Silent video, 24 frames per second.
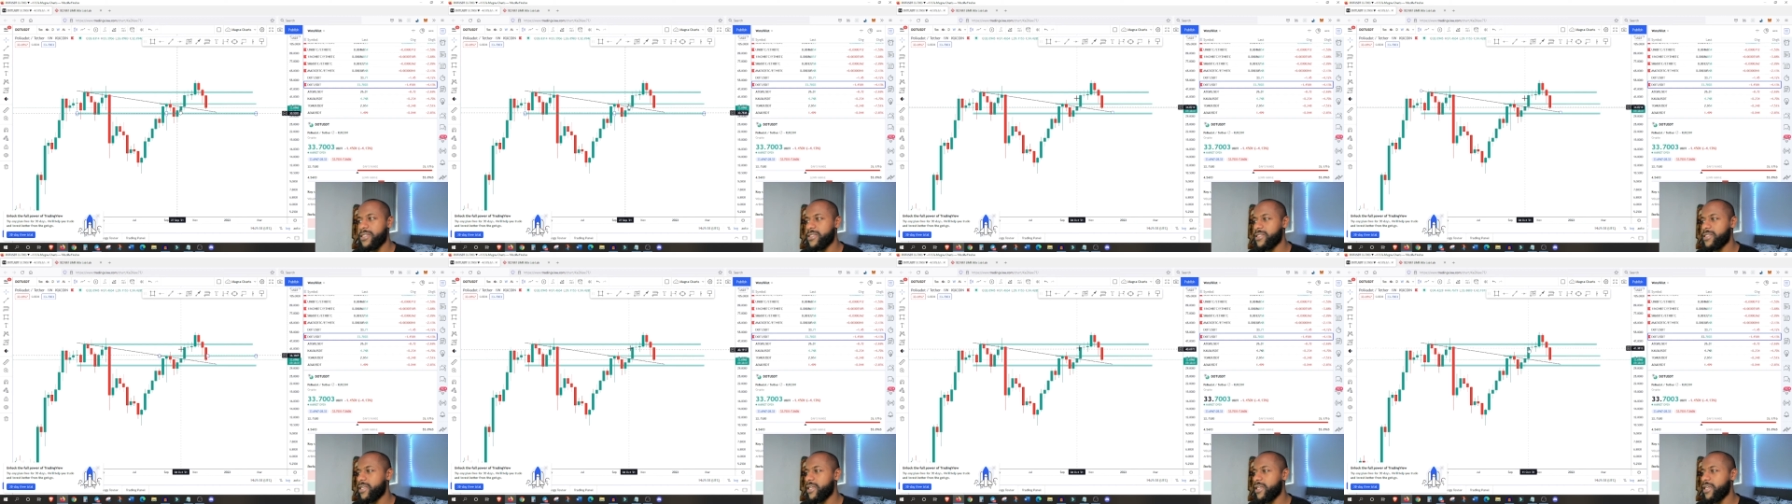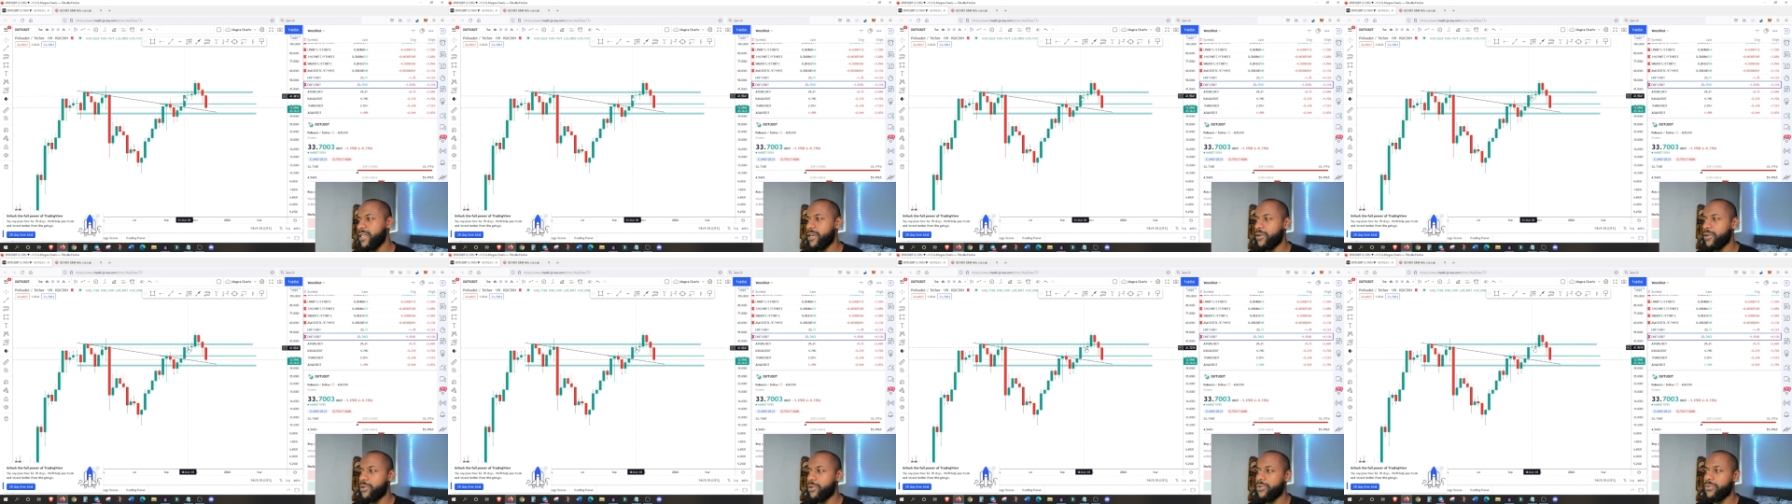and then
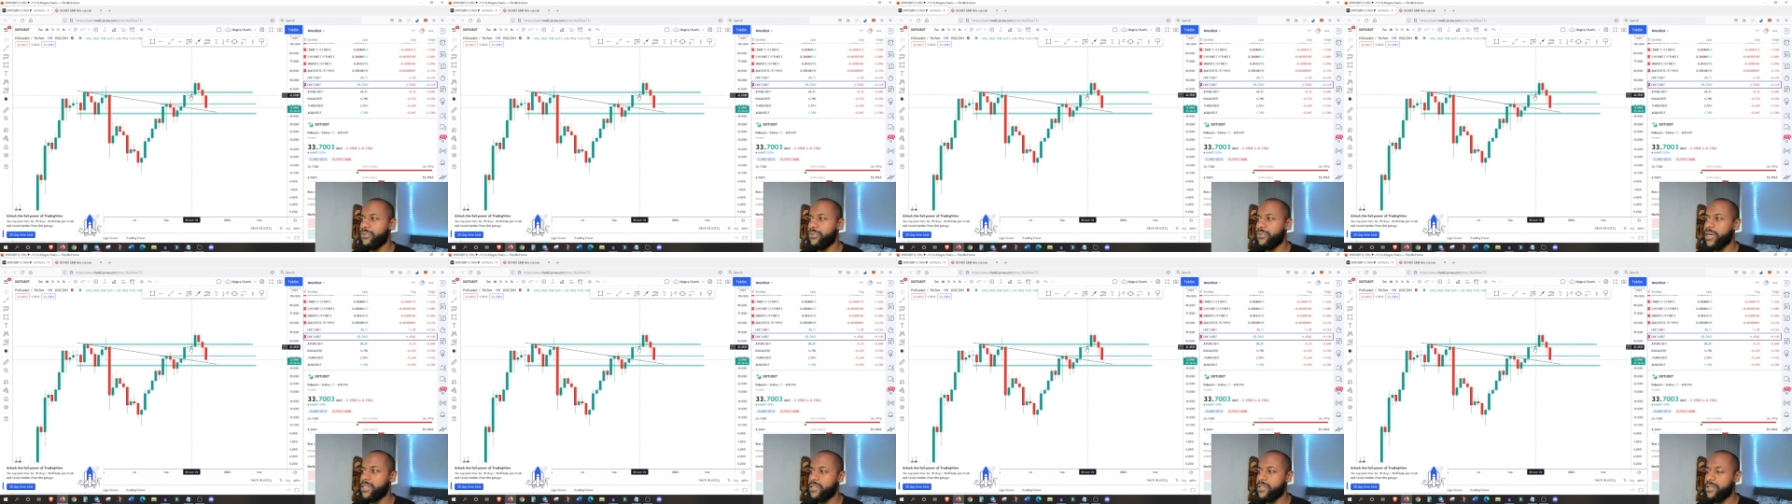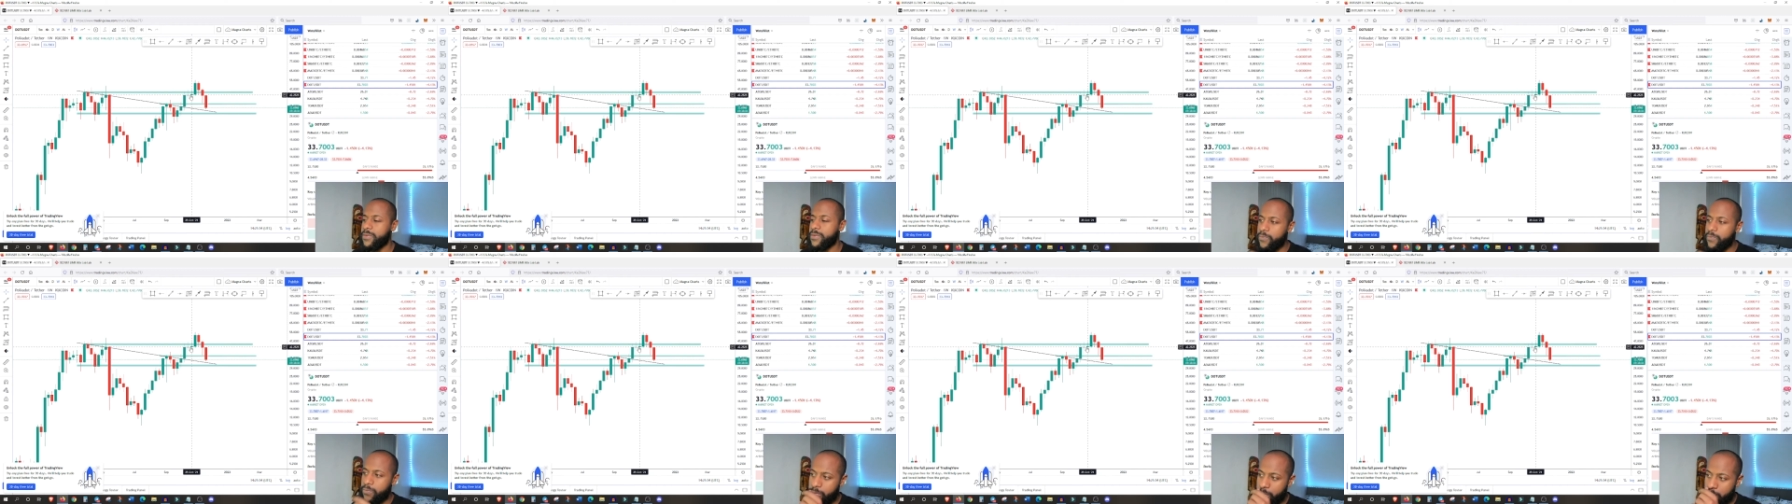instantly
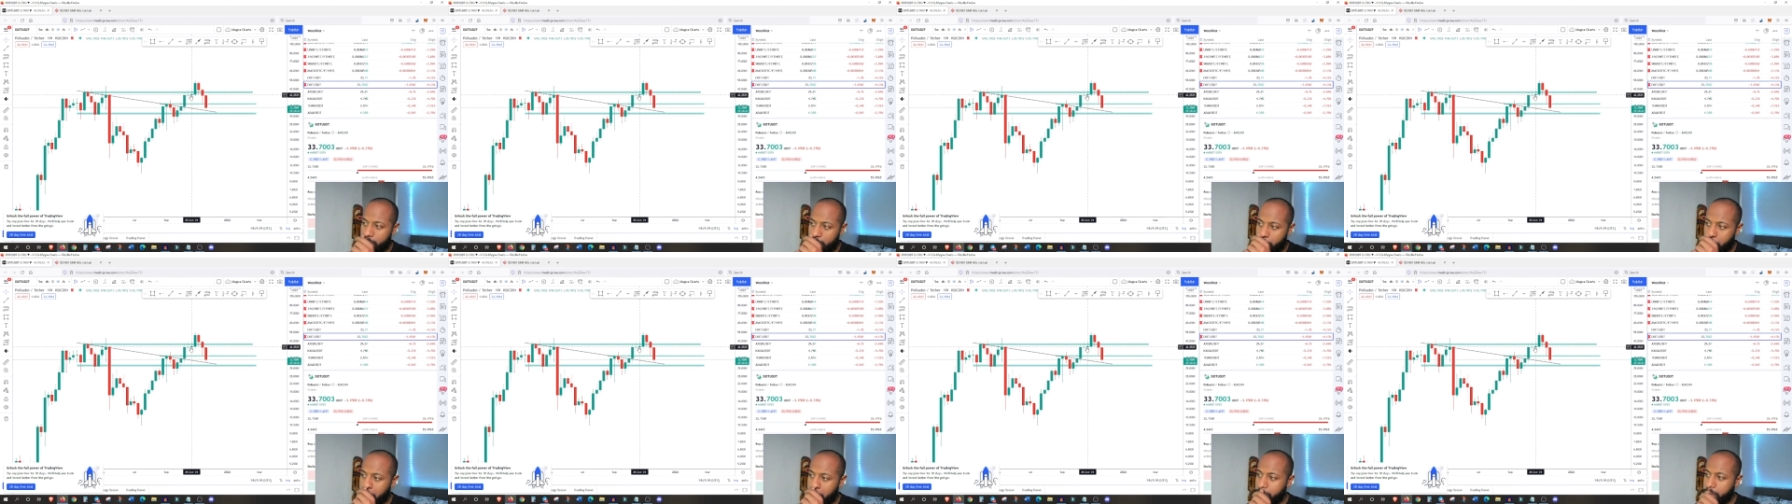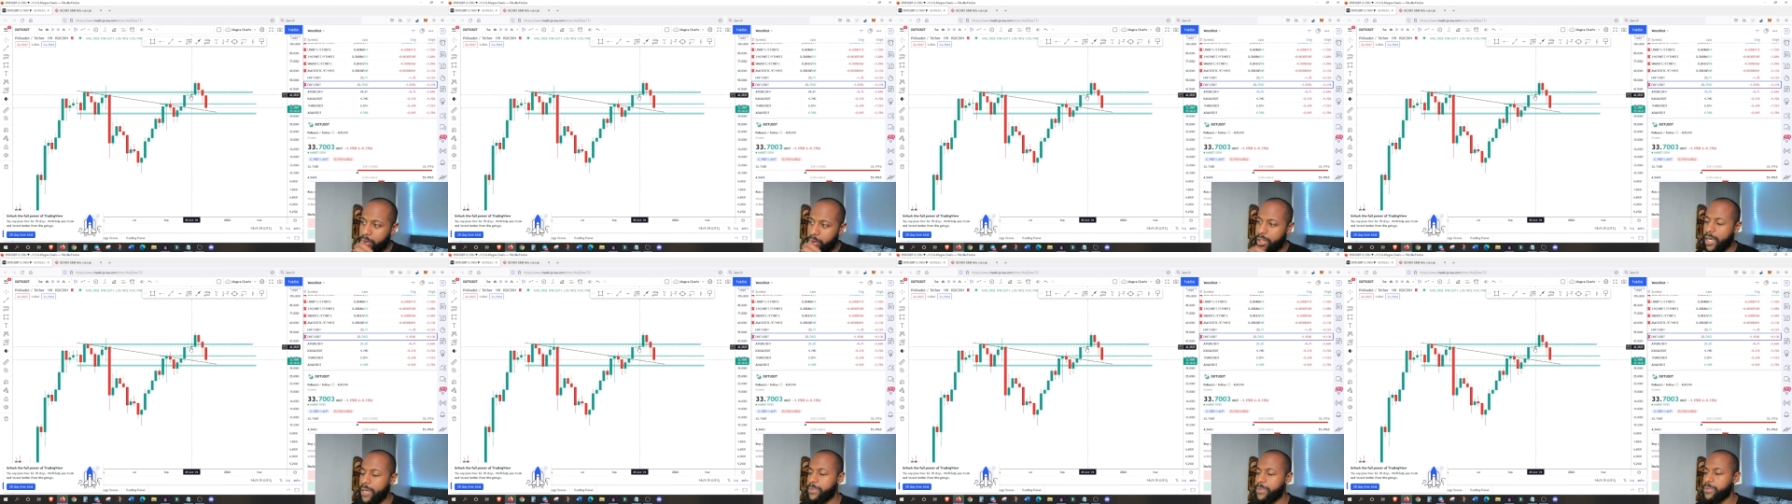reversed
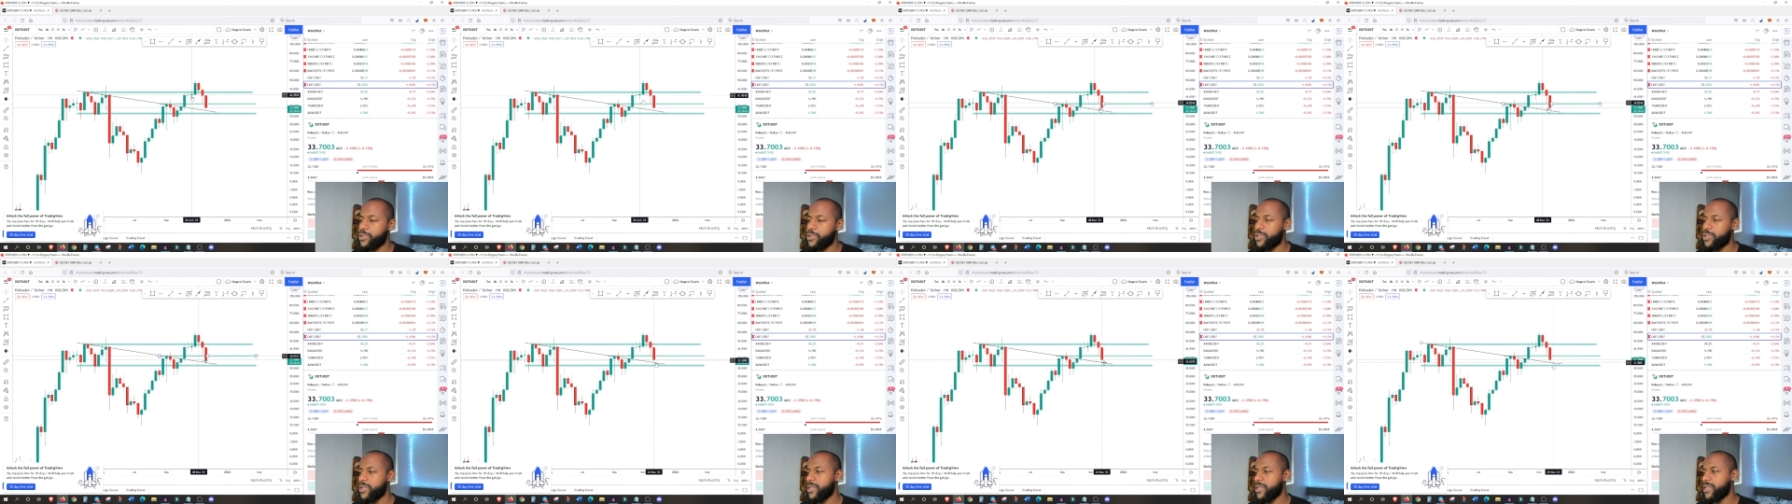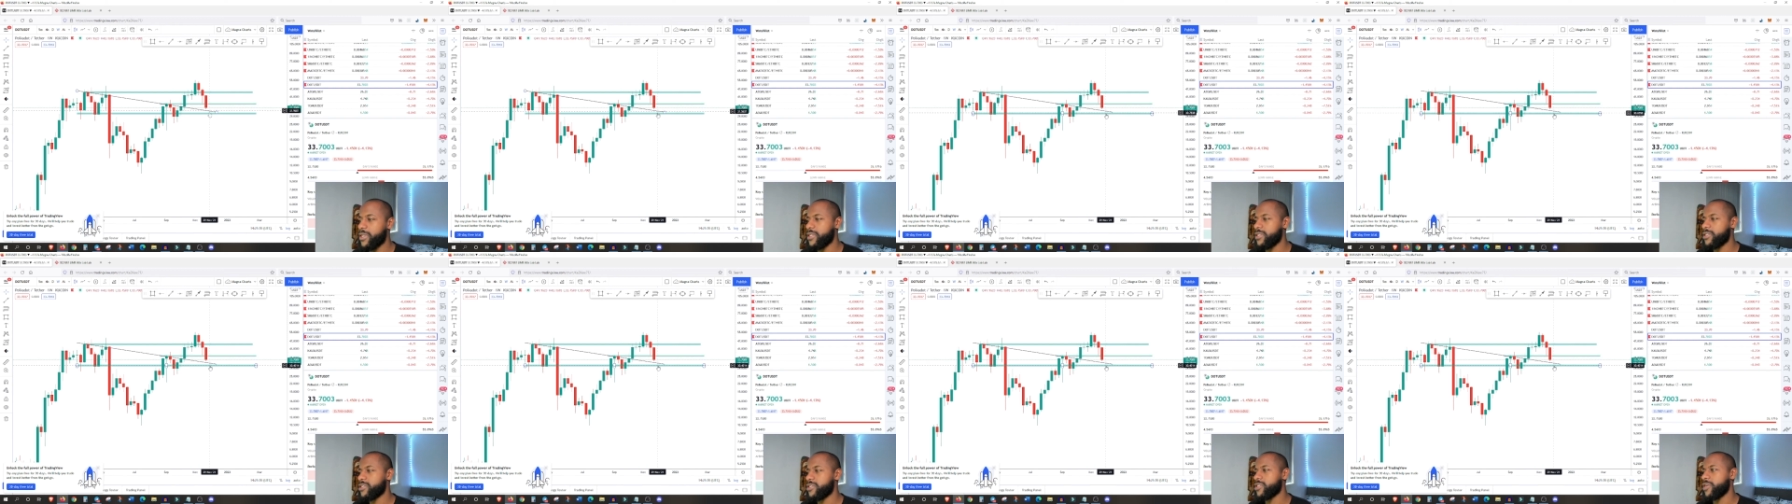and went on the
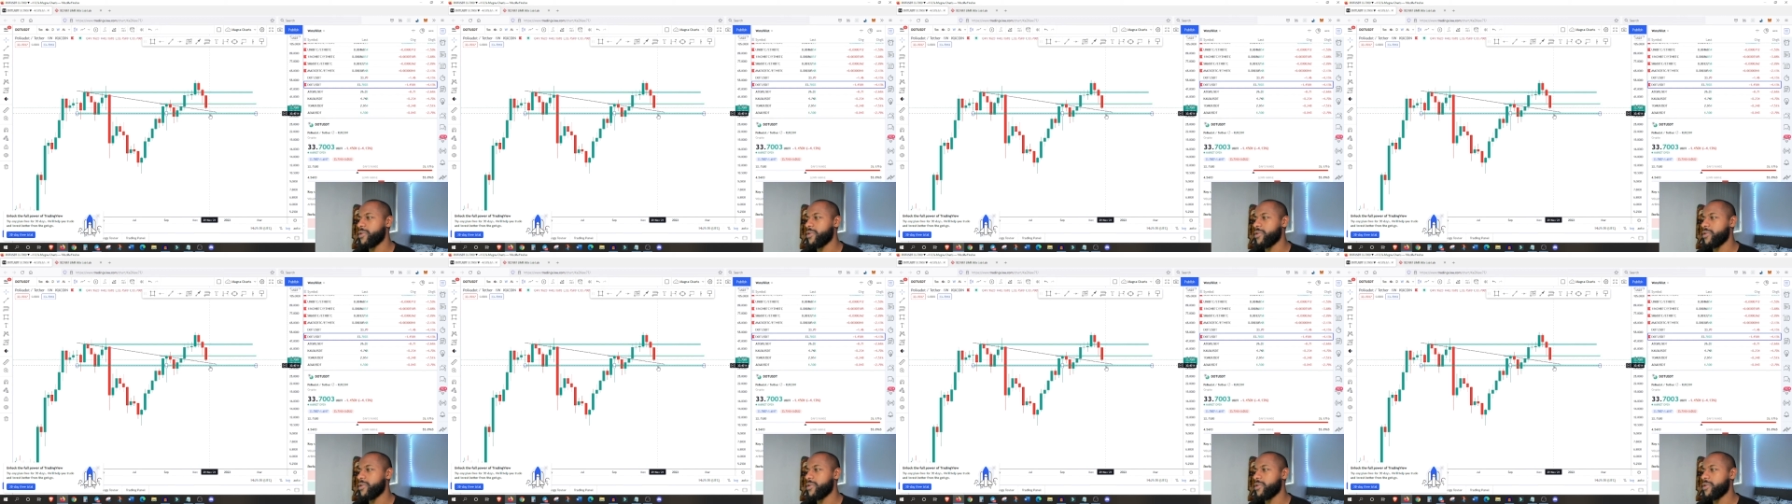uptrend.